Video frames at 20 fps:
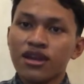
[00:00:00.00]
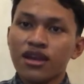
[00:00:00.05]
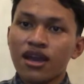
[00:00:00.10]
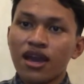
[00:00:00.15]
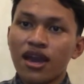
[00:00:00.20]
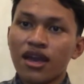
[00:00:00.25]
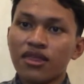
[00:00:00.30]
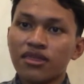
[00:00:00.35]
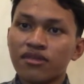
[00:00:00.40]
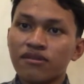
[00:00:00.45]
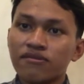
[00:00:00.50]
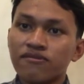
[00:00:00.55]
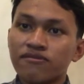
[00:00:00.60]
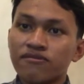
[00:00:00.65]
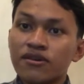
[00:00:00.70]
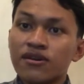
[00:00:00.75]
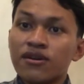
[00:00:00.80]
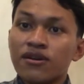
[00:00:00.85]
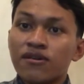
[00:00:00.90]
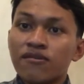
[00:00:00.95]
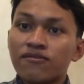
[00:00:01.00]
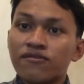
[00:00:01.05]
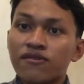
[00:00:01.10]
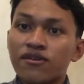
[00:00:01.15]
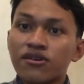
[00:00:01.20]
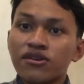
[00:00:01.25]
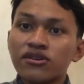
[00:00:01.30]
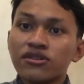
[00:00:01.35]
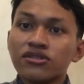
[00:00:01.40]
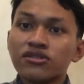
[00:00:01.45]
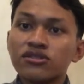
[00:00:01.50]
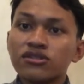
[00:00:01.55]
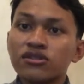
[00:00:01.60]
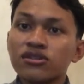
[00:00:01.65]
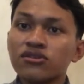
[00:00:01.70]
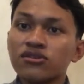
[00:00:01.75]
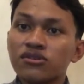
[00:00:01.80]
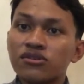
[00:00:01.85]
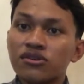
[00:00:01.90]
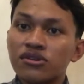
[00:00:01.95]
And for
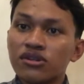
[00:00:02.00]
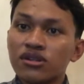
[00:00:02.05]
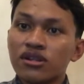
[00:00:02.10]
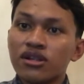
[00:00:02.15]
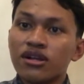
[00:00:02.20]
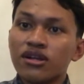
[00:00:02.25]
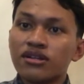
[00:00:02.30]
school,